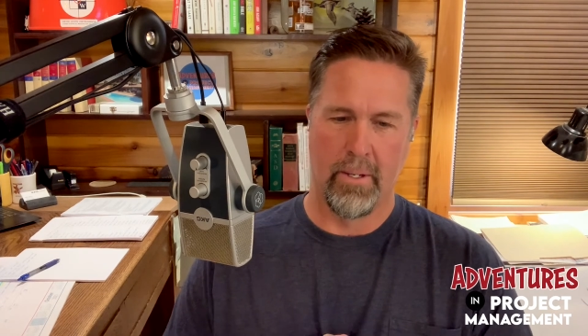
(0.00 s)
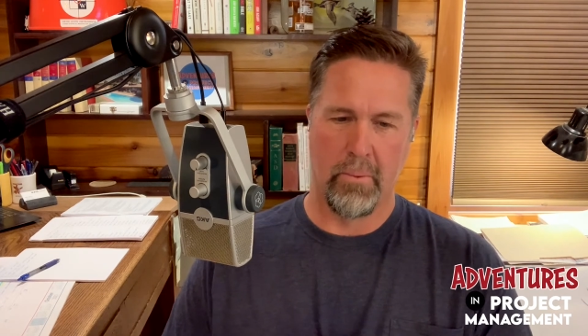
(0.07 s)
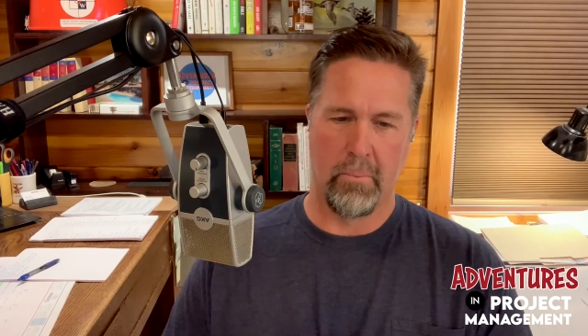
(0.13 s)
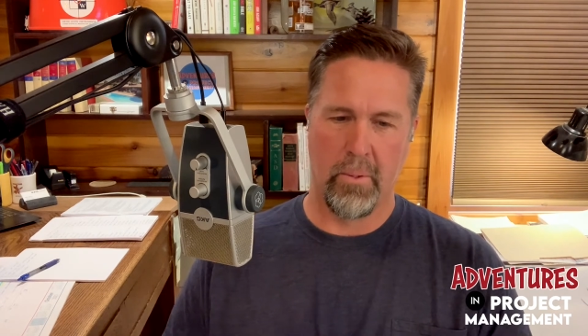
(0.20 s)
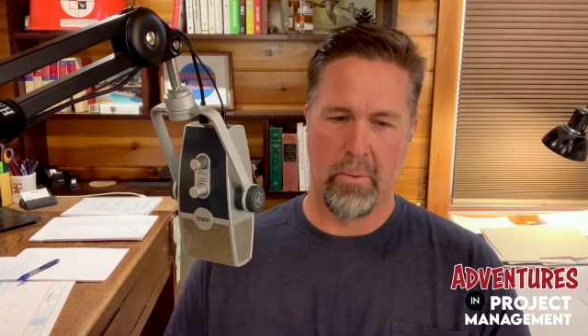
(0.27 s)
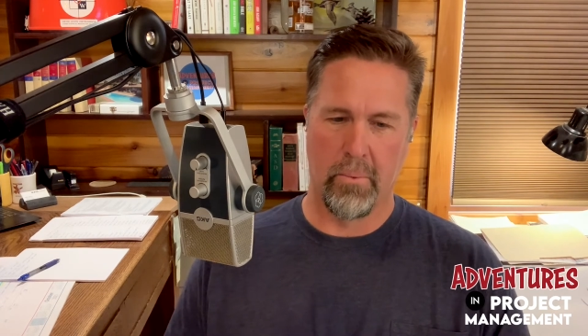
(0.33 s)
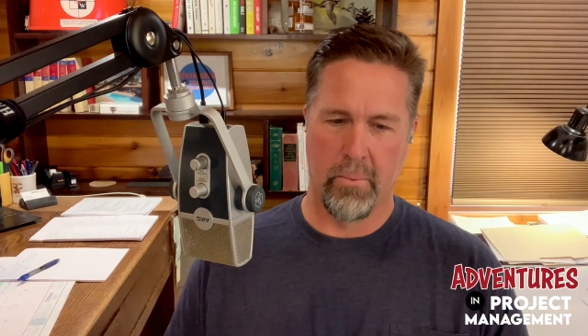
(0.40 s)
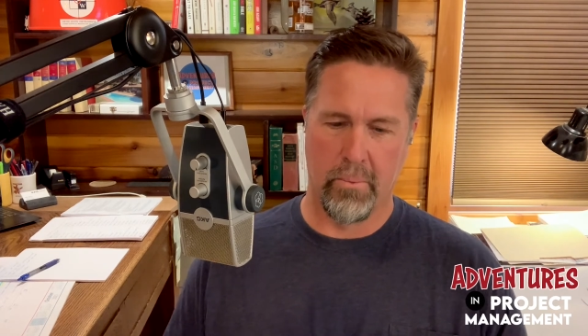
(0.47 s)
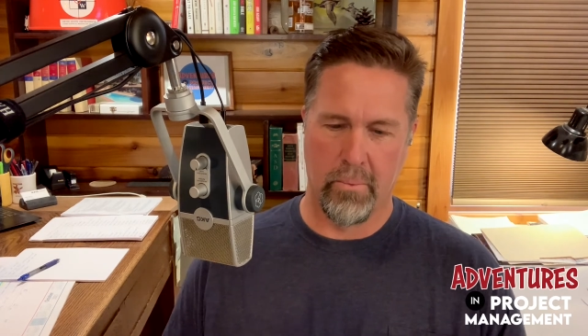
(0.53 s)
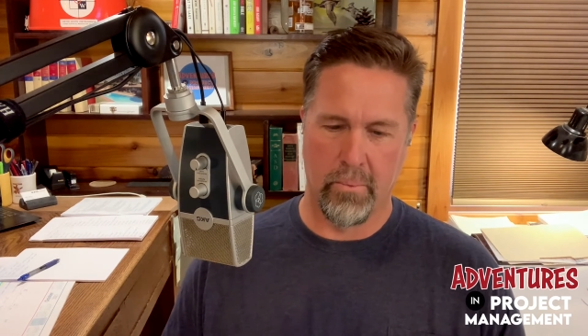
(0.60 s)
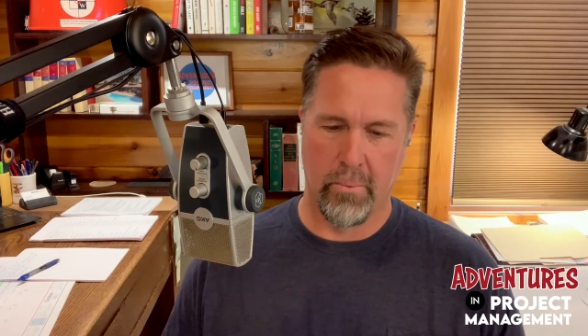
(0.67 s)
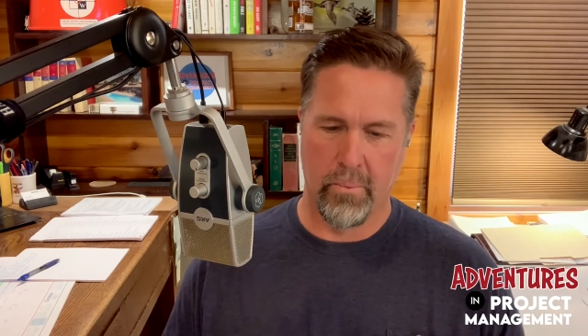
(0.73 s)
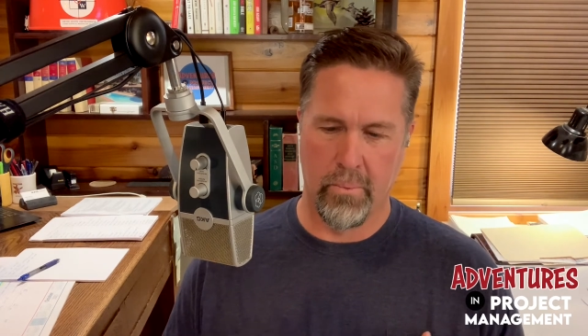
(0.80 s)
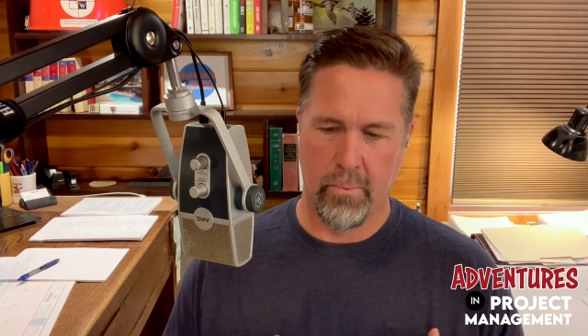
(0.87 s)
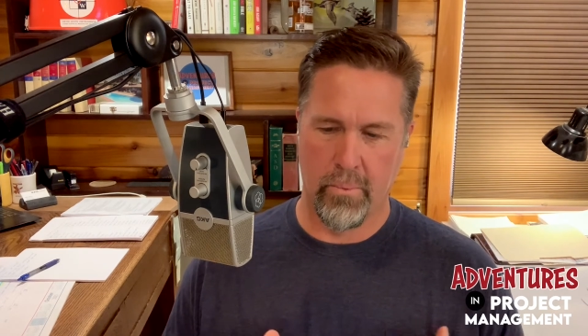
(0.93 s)

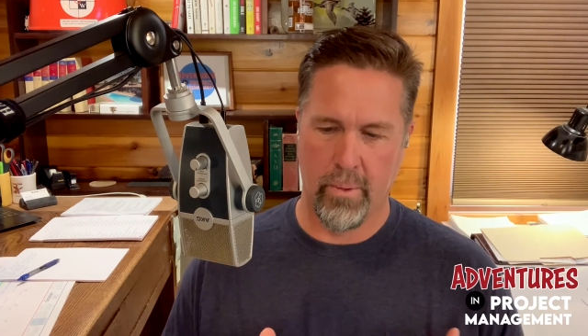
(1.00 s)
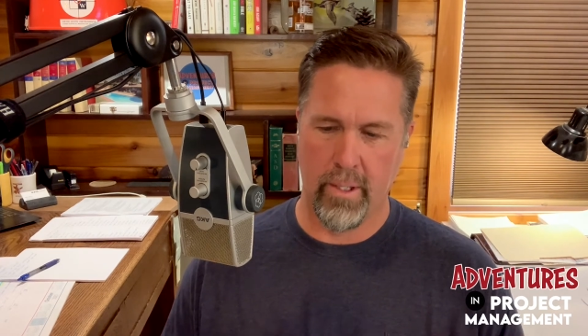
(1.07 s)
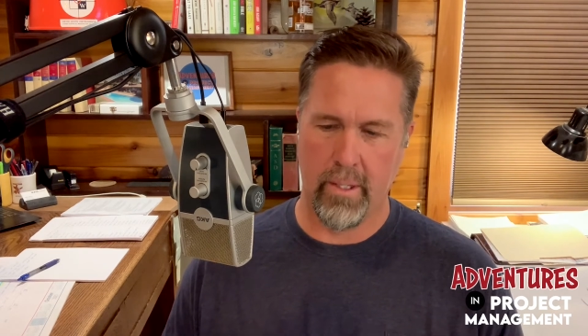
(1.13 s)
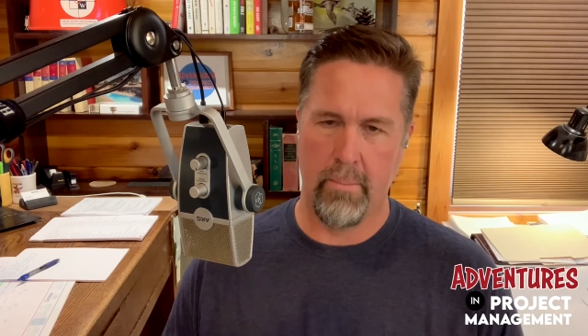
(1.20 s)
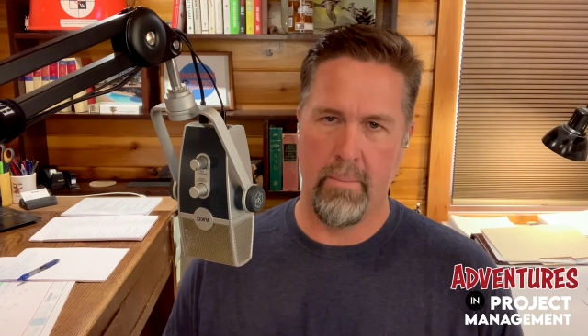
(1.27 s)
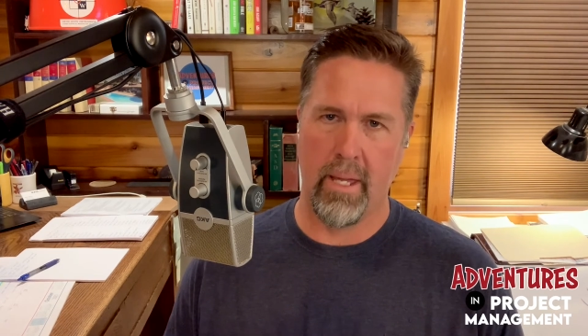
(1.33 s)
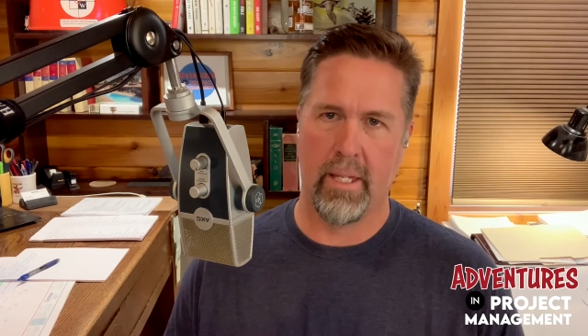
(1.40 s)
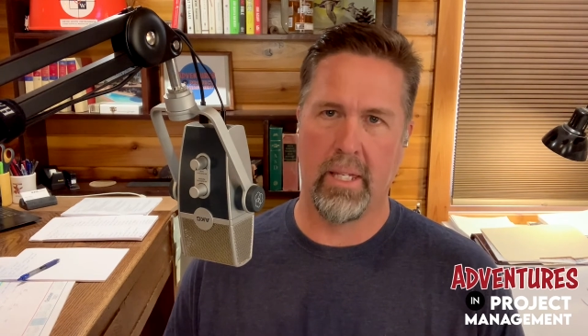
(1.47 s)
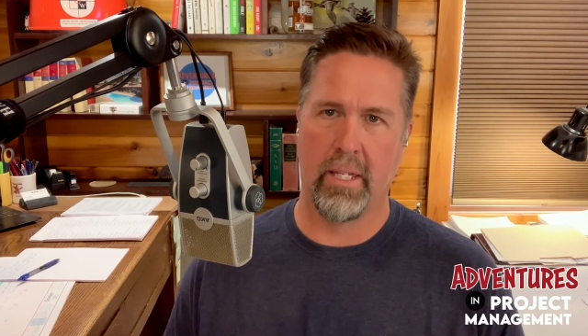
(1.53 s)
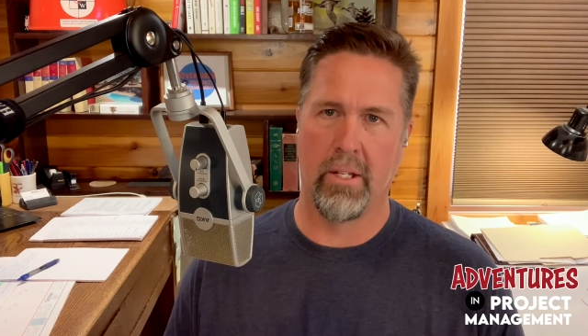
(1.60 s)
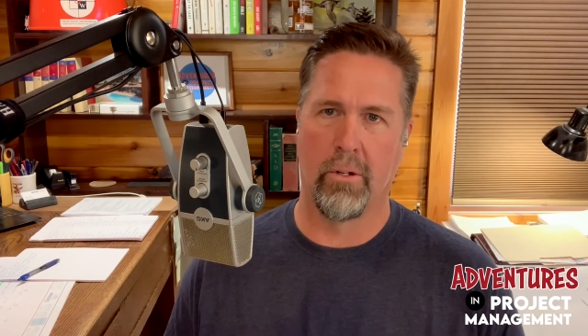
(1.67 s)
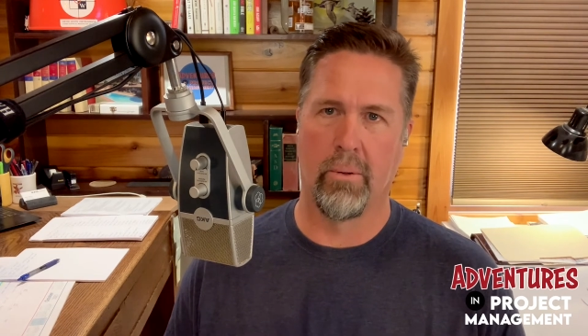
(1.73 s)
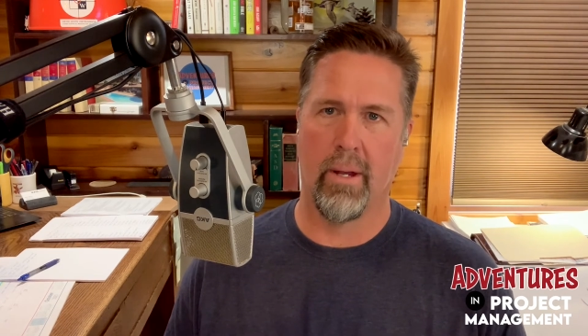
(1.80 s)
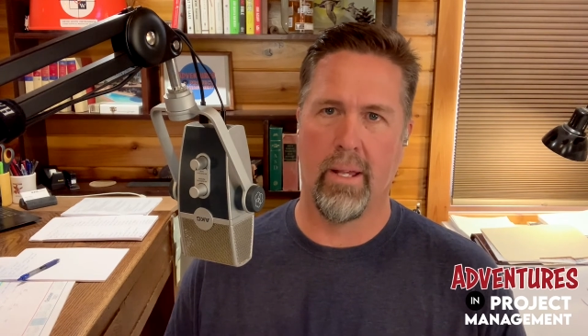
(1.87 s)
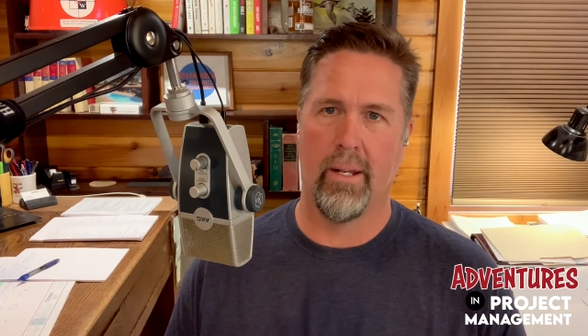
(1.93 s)
really making
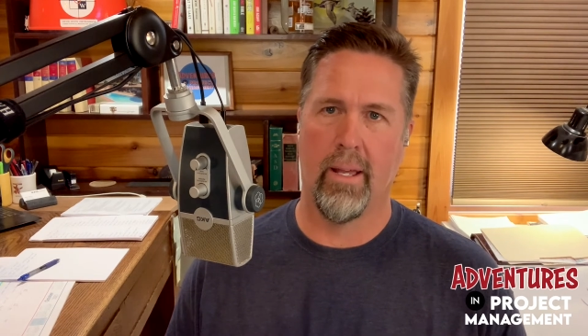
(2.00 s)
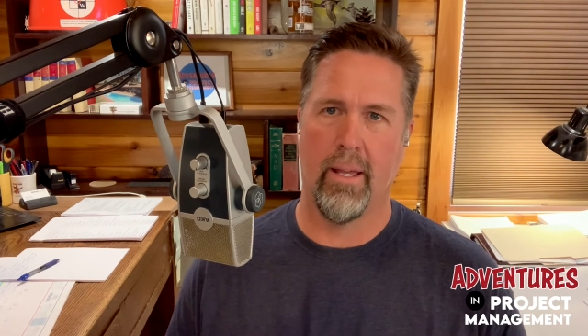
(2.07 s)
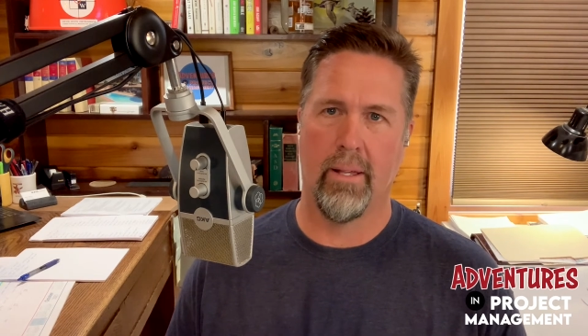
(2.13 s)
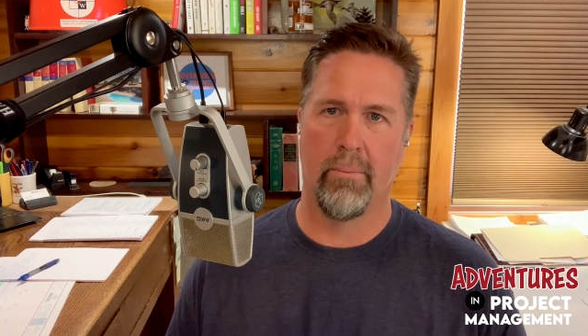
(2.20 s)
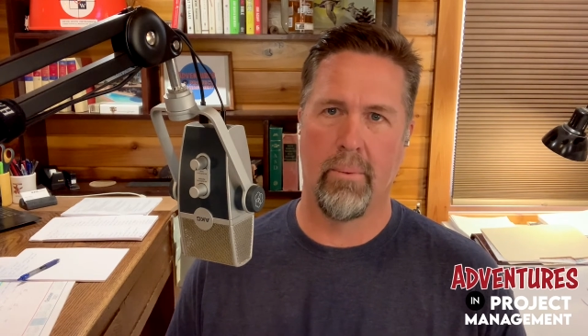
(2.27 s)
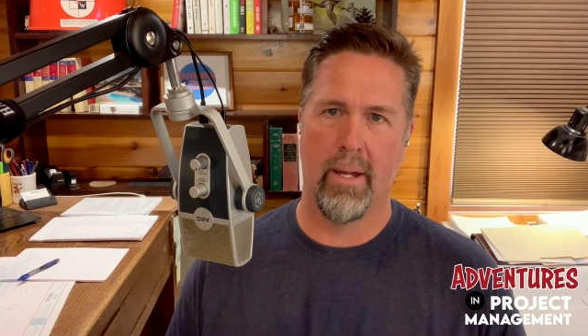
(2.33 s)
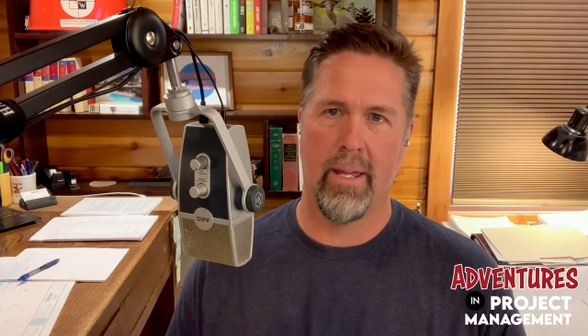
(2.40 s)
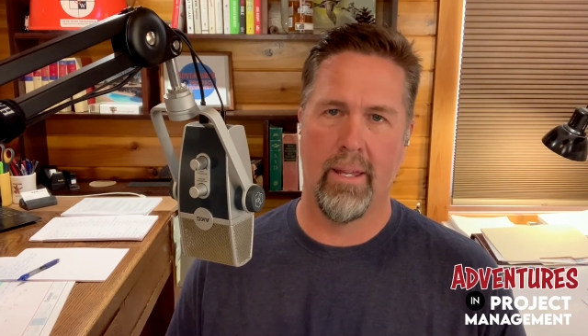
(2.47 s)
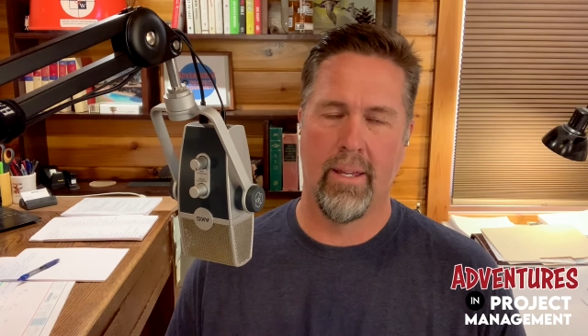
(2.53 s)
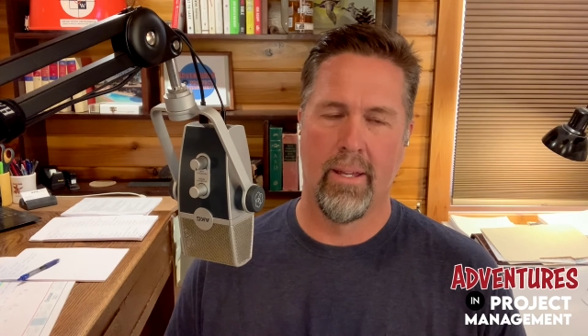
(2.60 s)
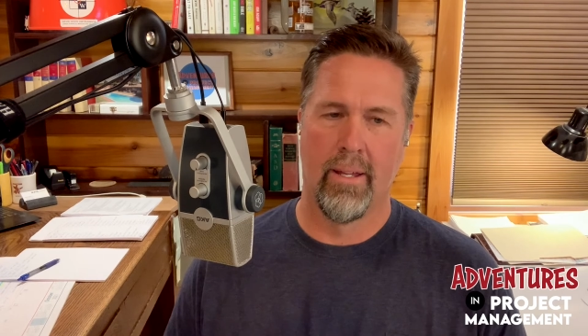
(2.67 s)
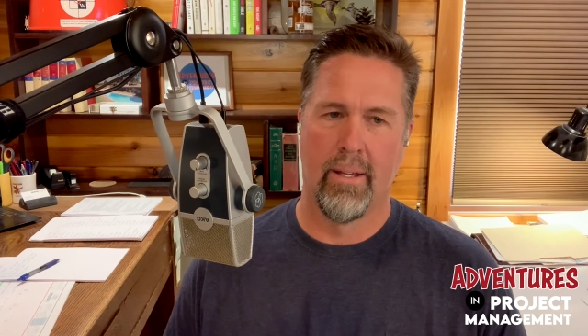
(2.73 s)
great headway.